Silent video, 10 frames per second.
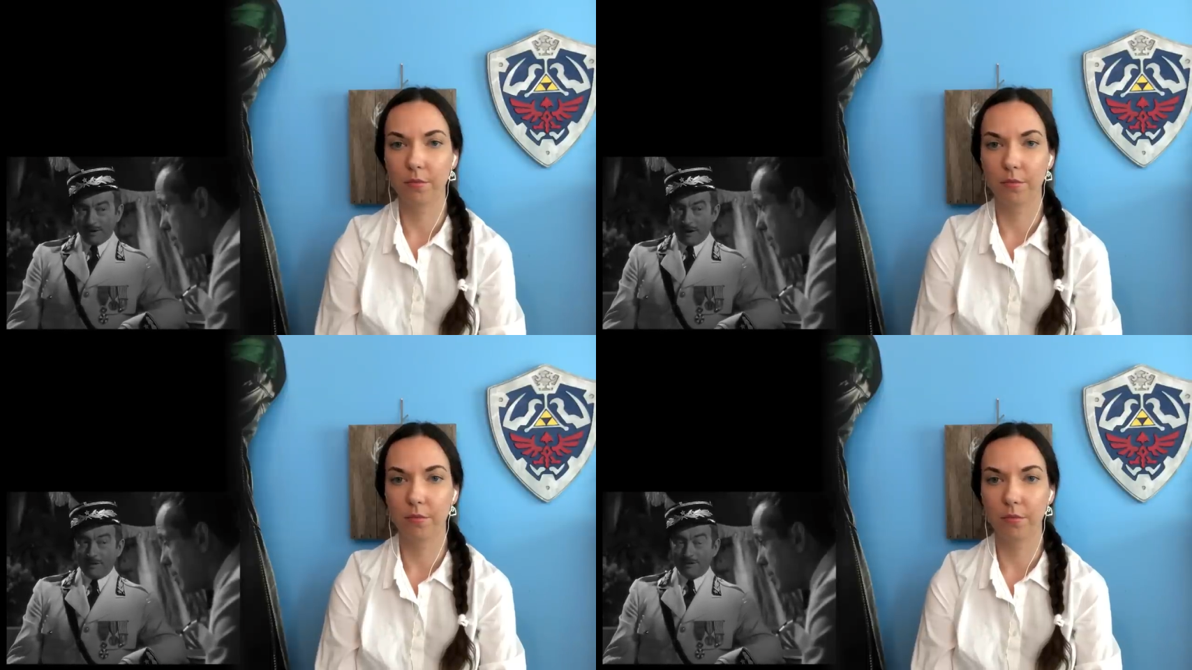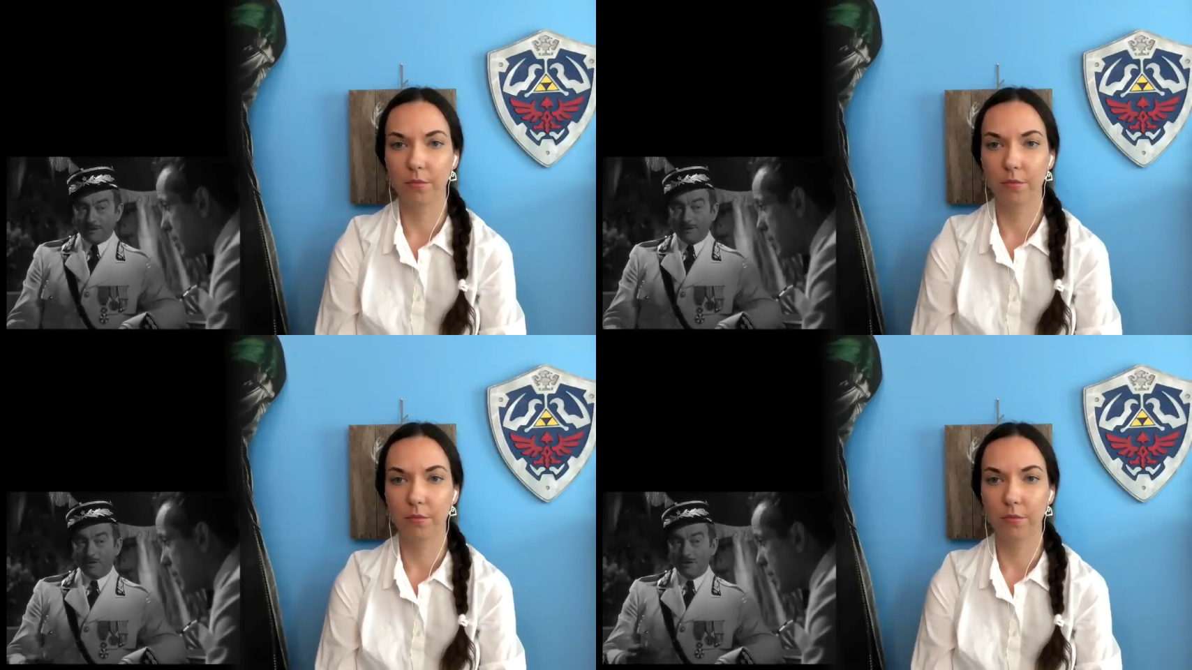Speaker 1: I like to
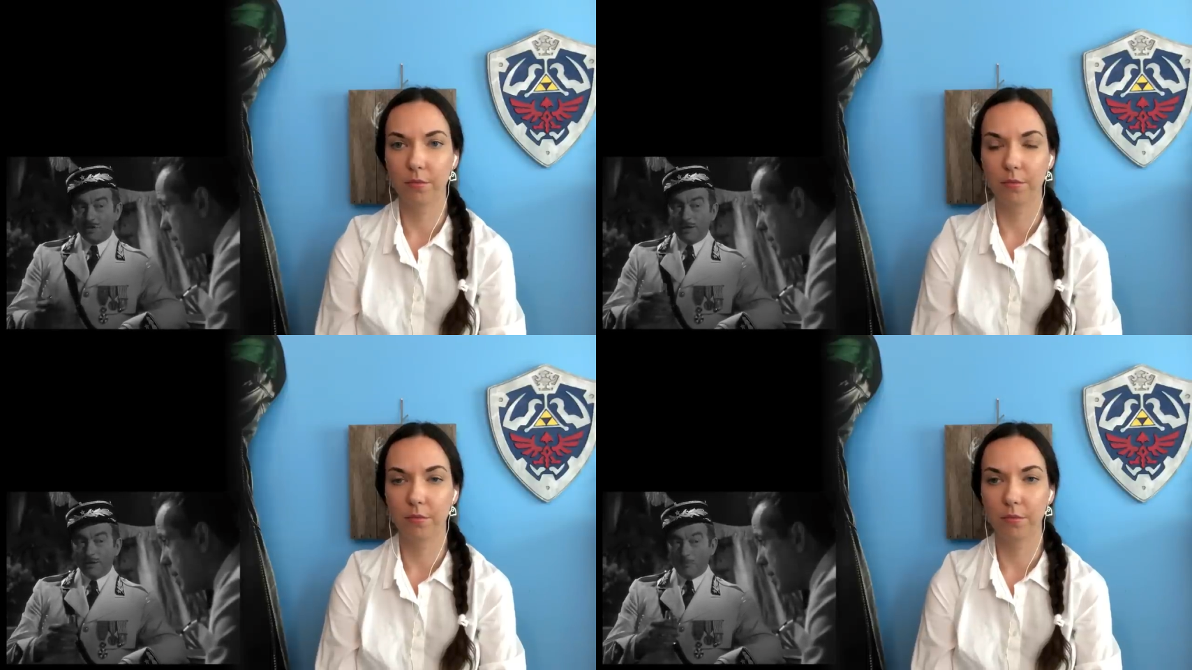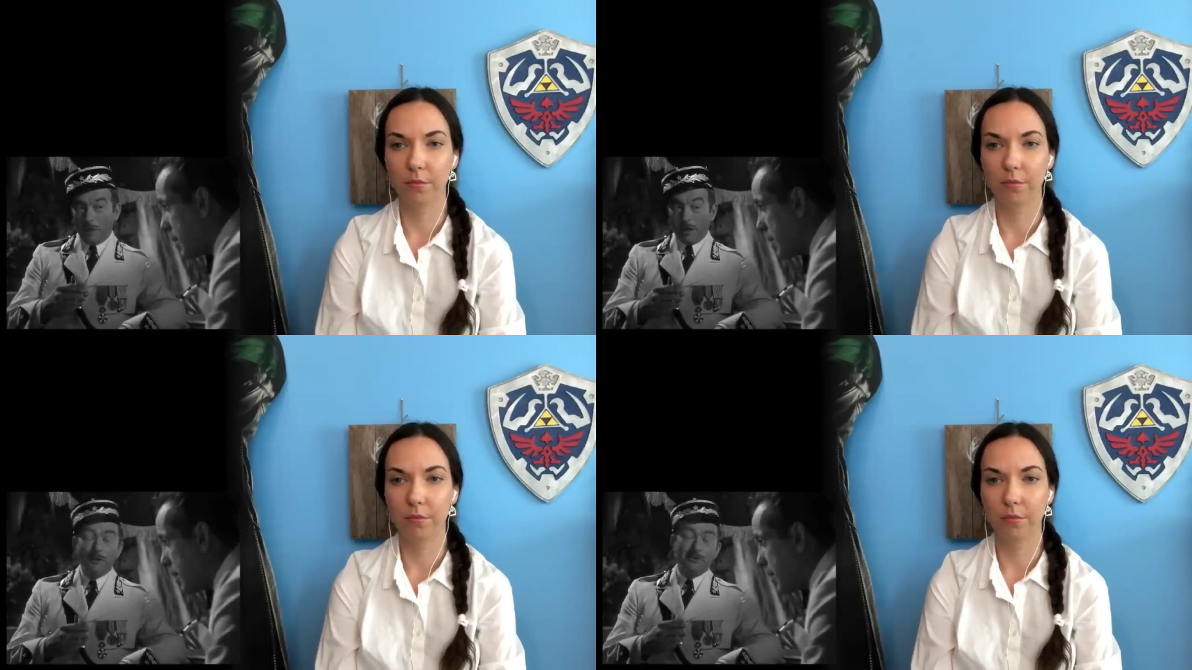think that you killed a
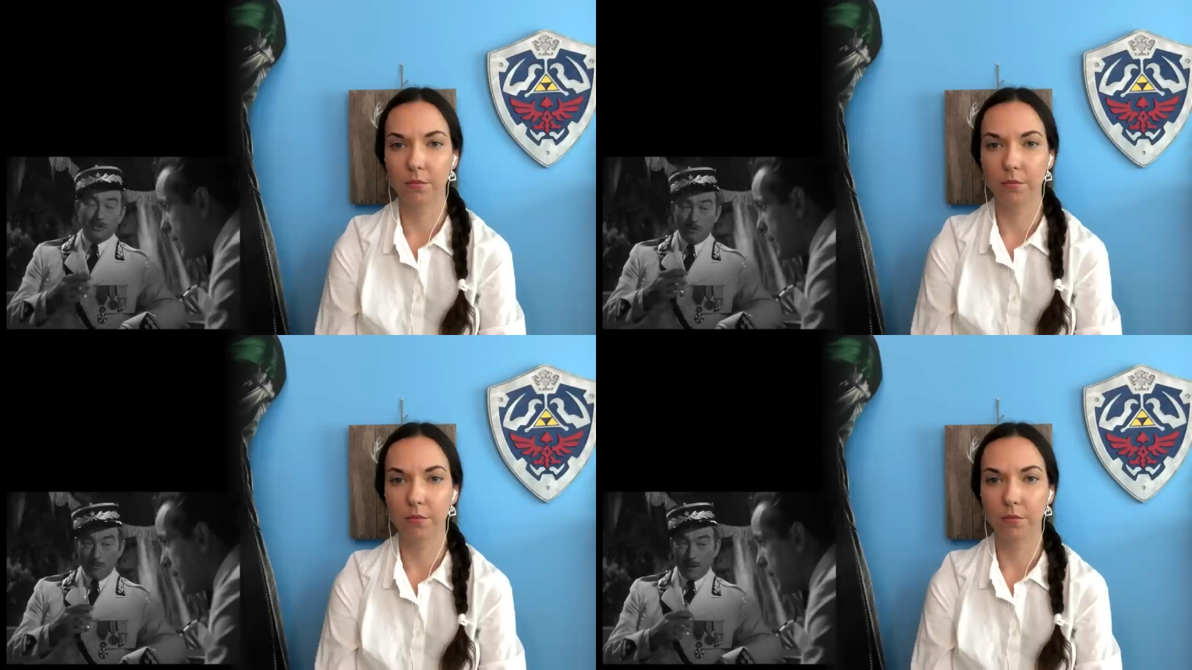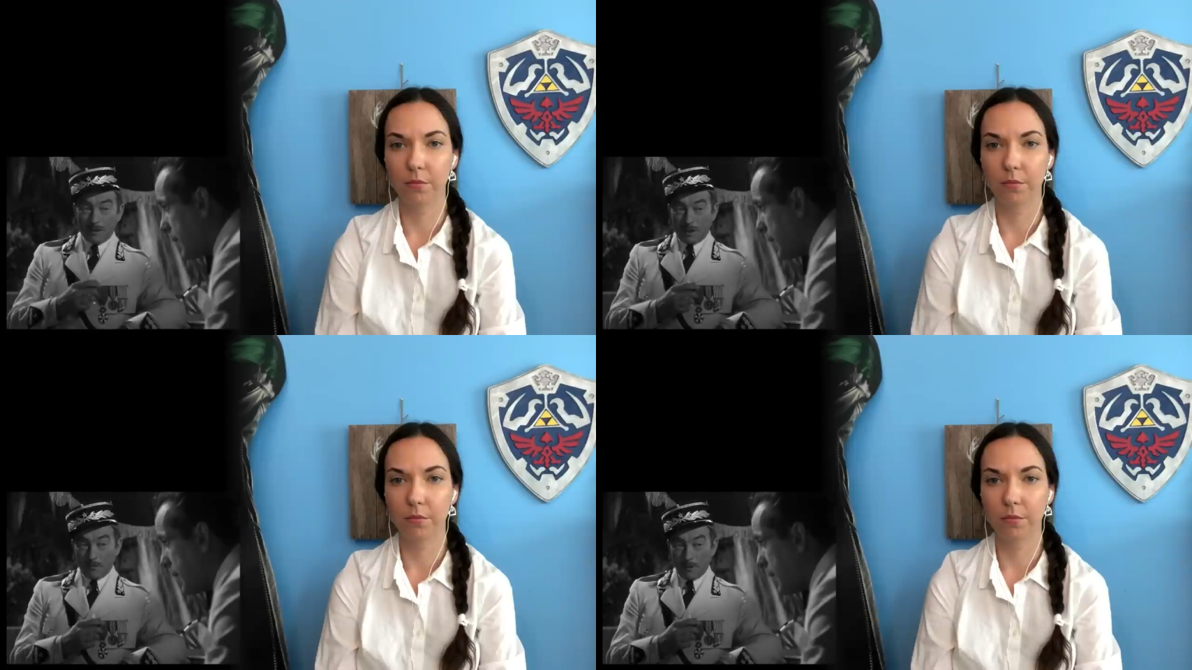man. It's the
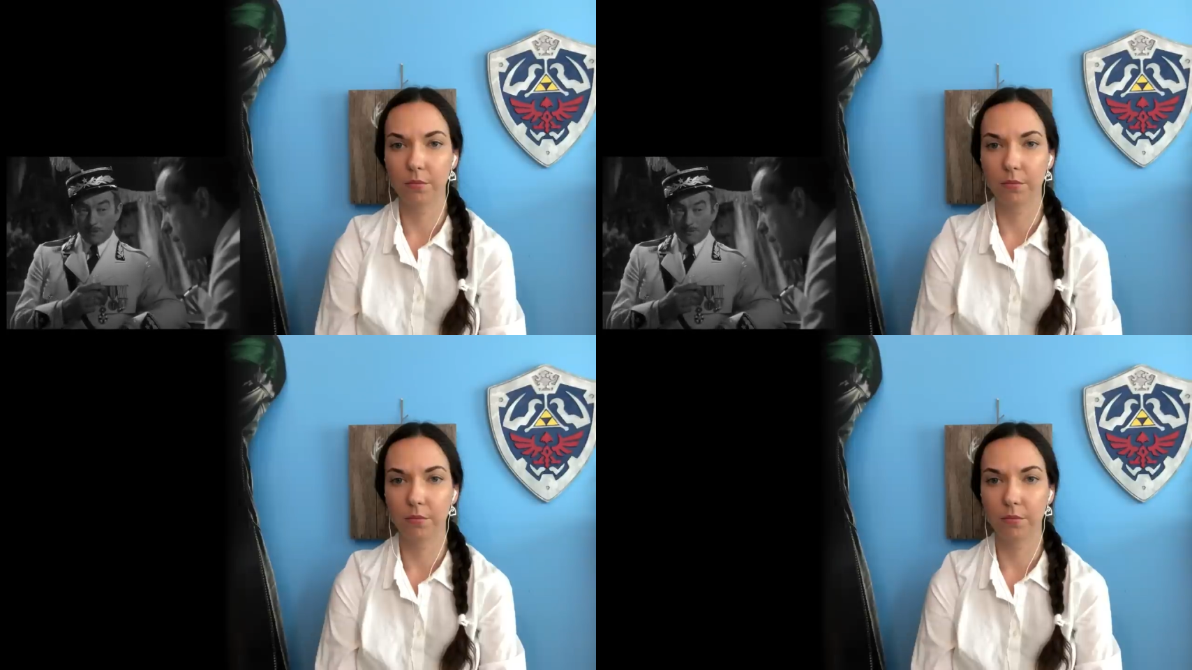romantic in me.